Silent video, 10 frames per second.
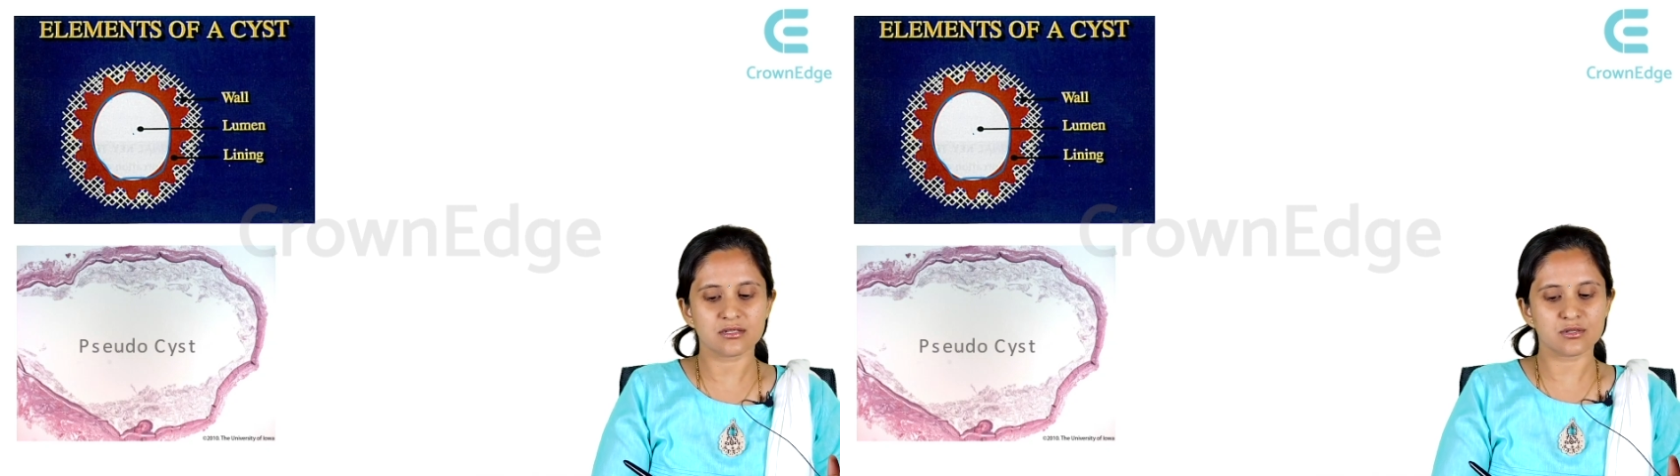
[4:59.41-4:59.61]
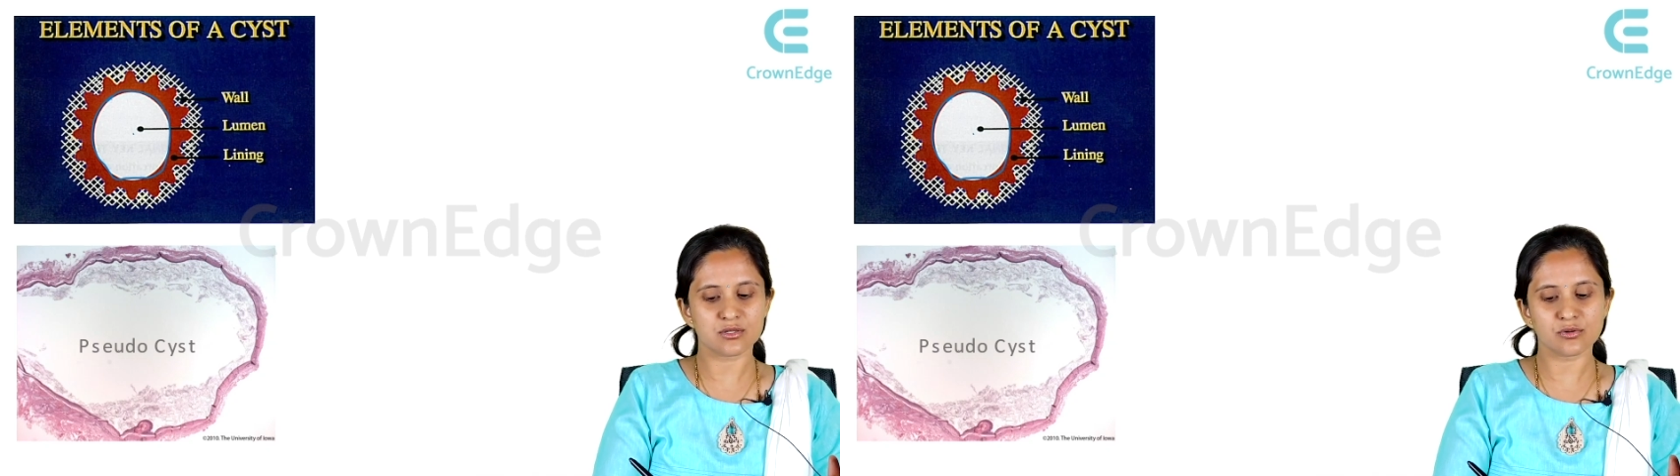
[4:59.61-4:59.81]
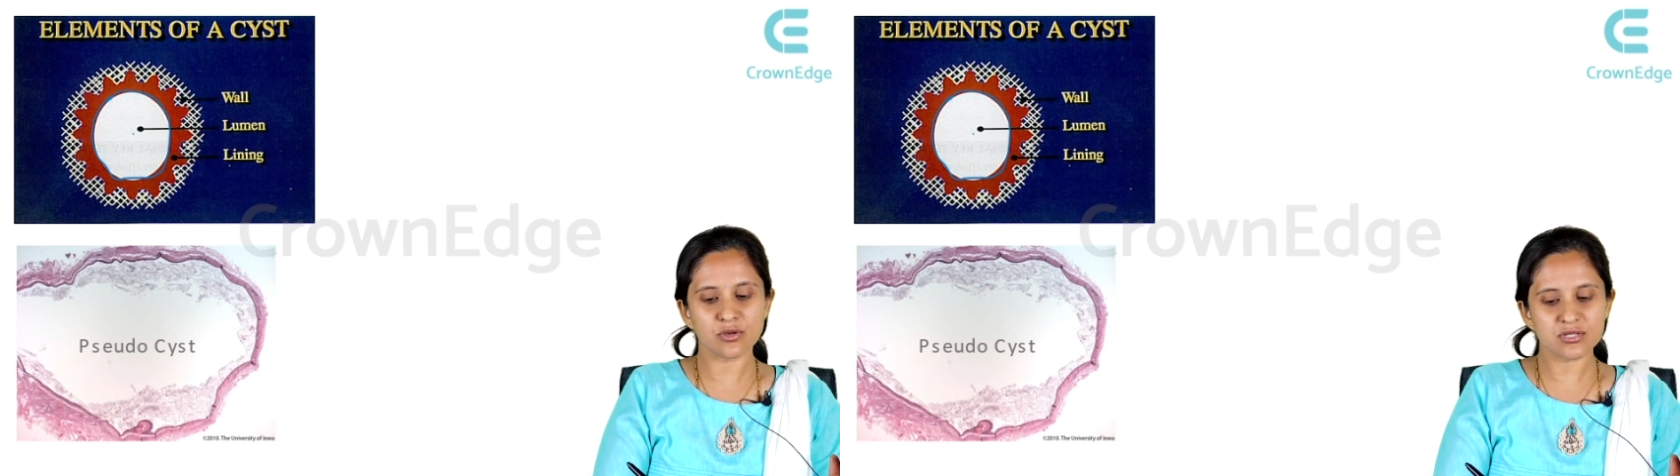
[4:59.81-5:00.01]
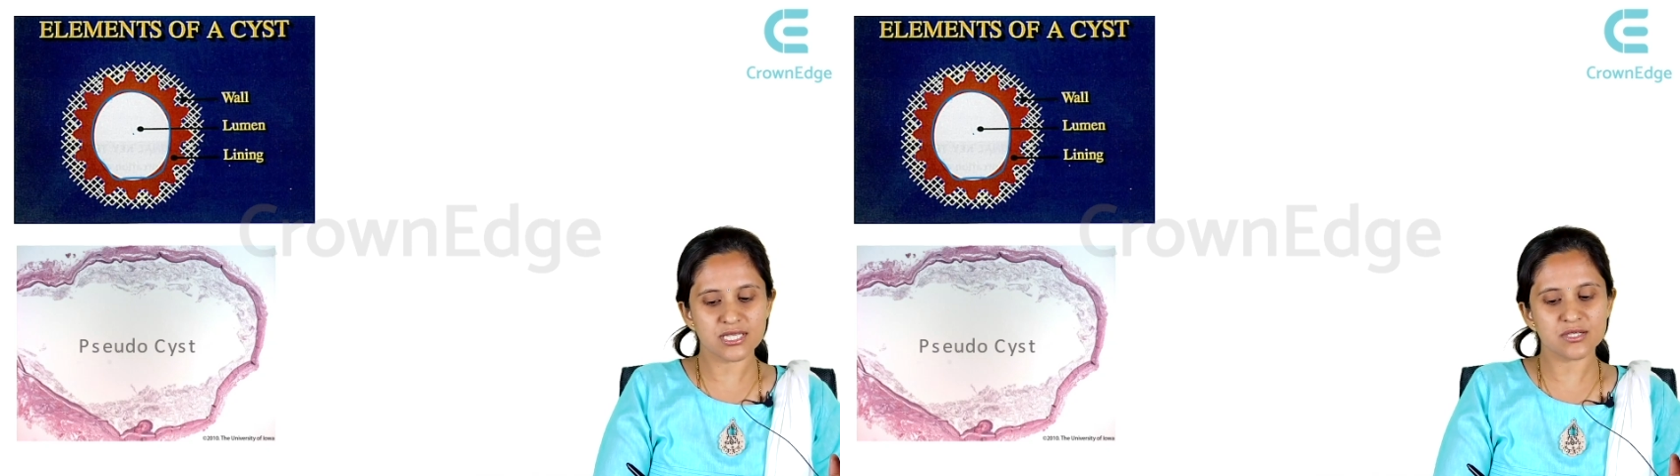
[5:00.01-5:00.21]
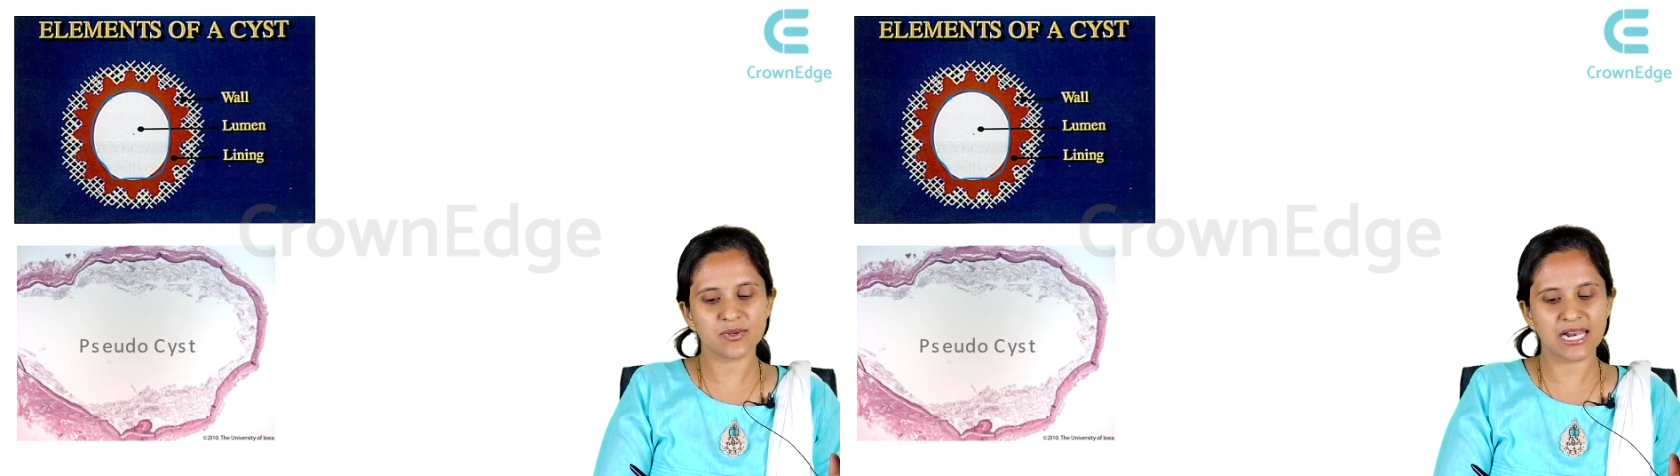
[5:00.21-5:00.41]
The
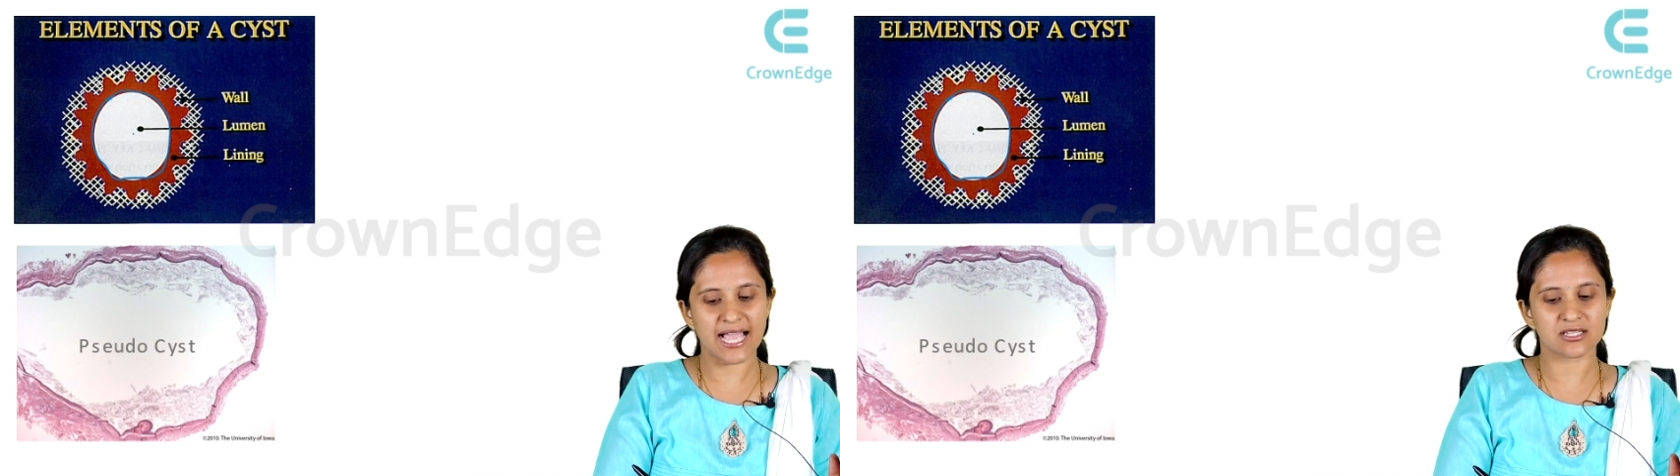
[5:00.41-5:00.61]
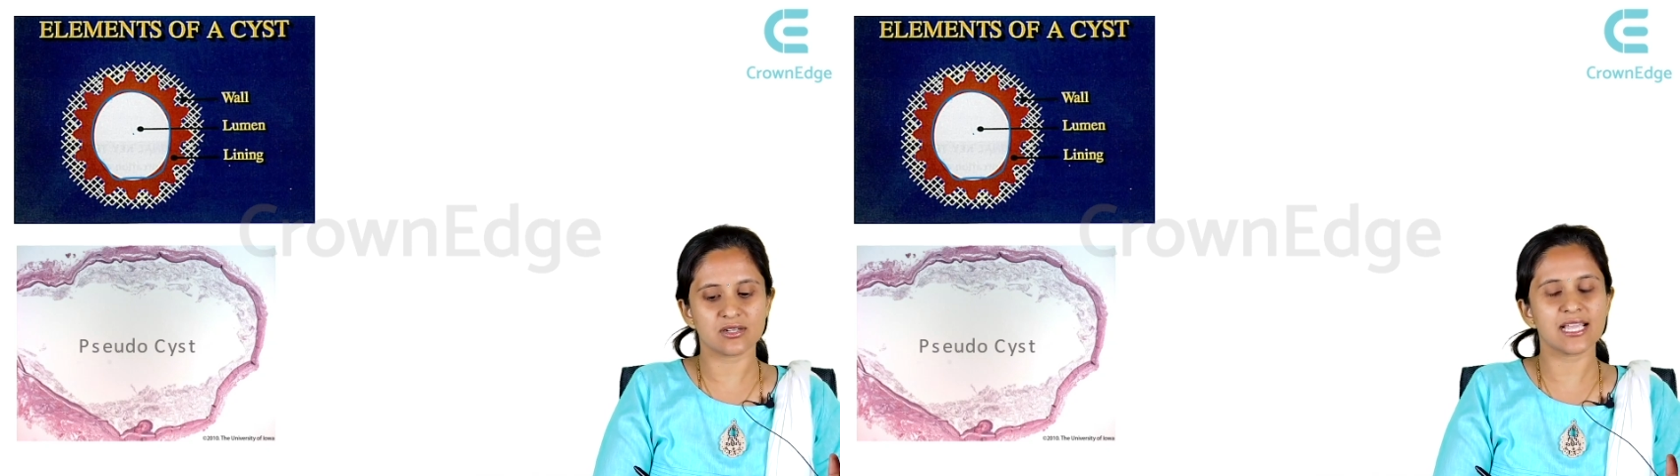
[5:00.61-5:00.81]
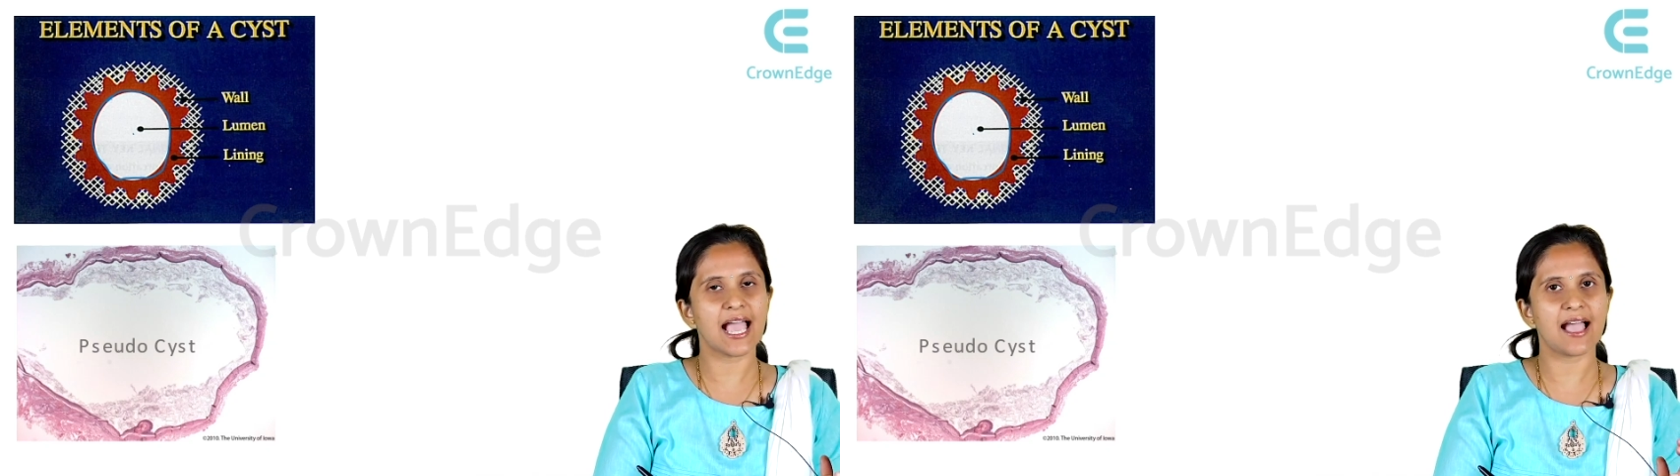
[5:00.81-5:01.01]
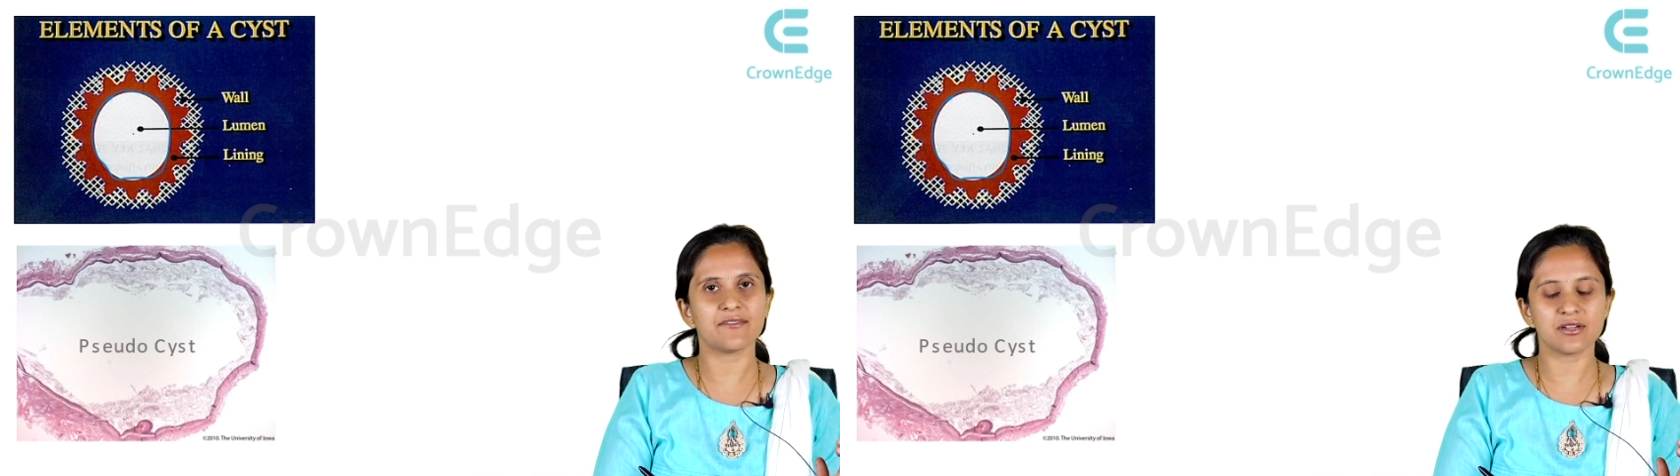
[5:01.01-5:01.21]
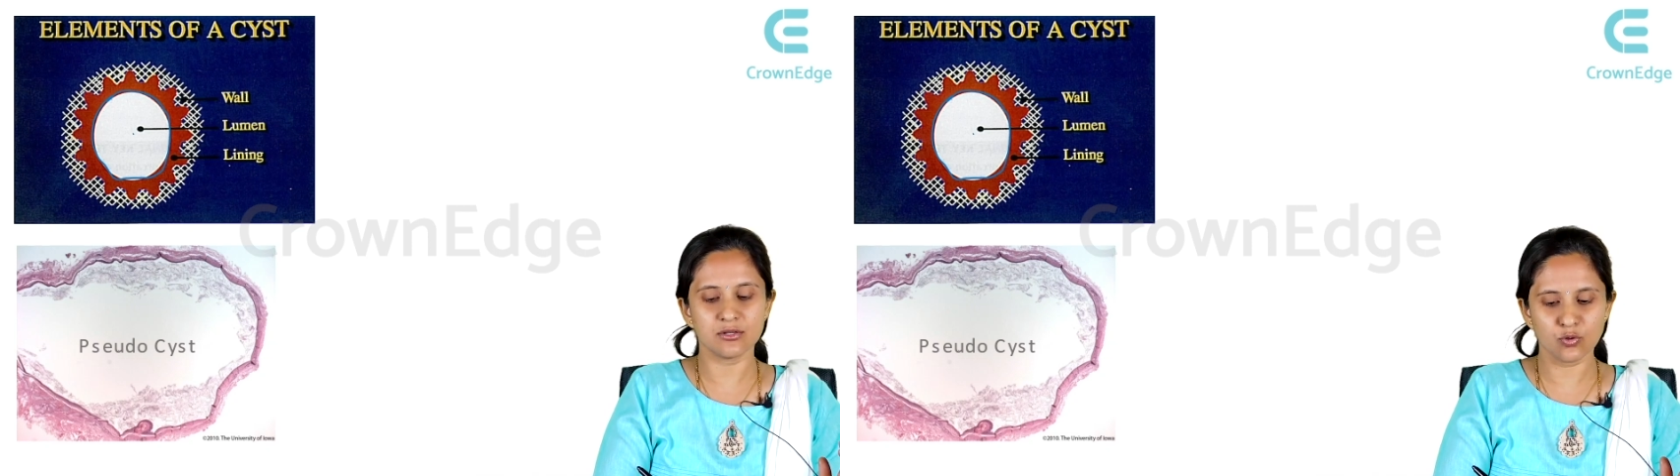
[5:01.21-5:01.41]
pseudocyst will actually
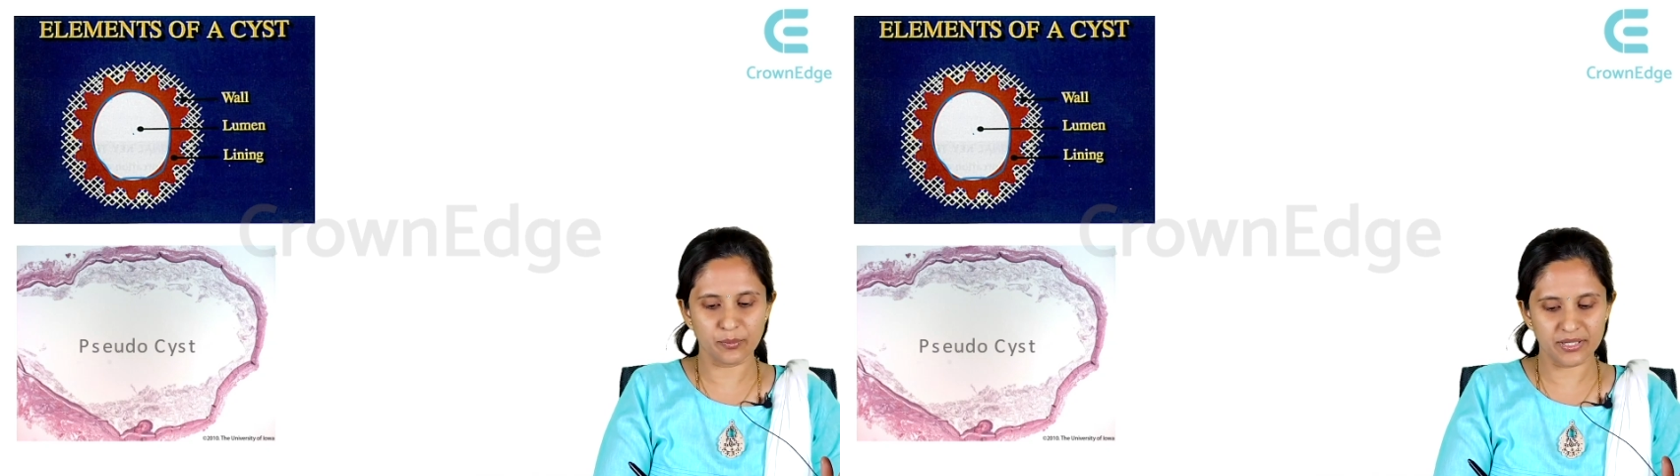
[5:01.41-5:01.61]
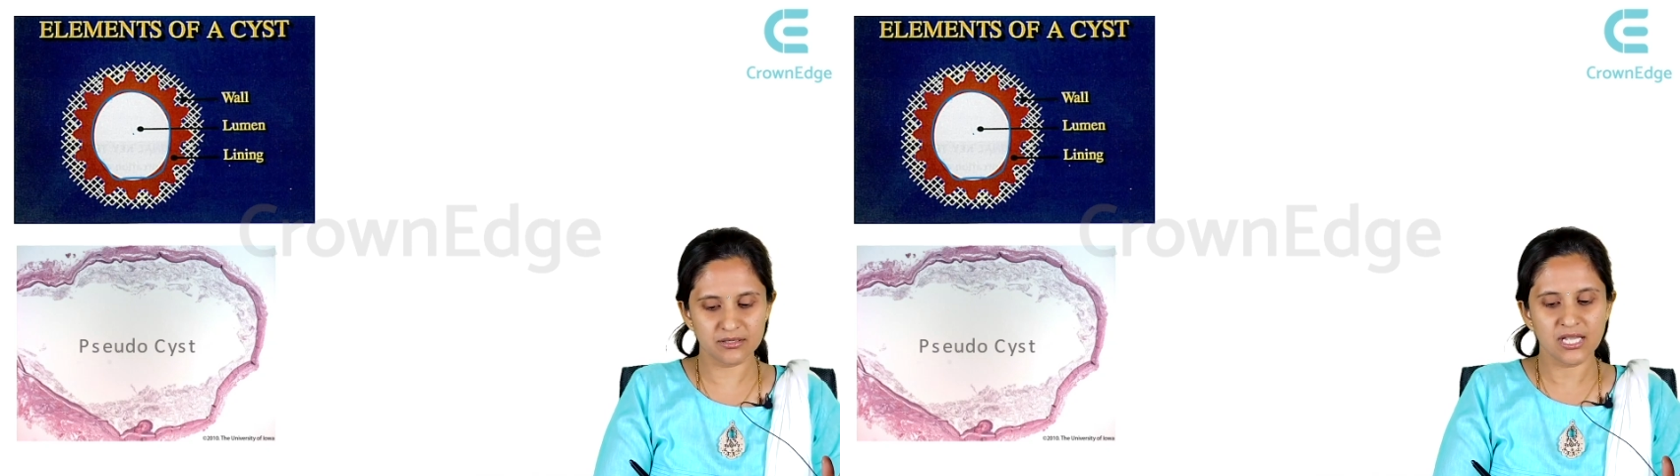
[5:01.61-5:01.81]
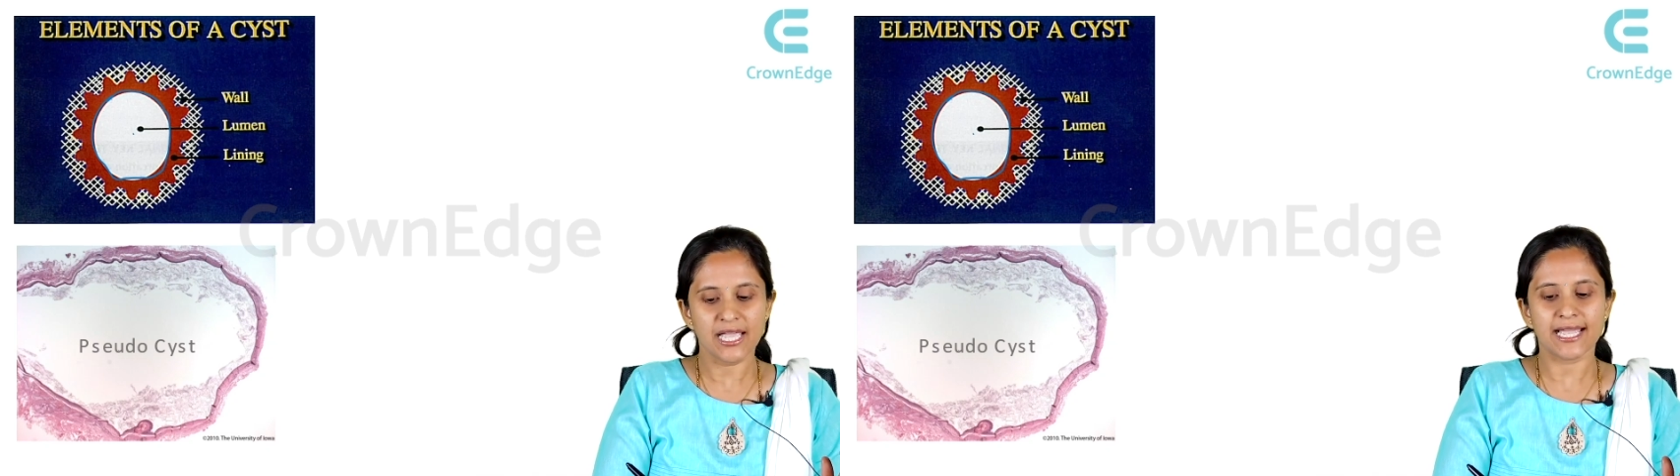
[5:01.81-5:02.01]
have a lumen.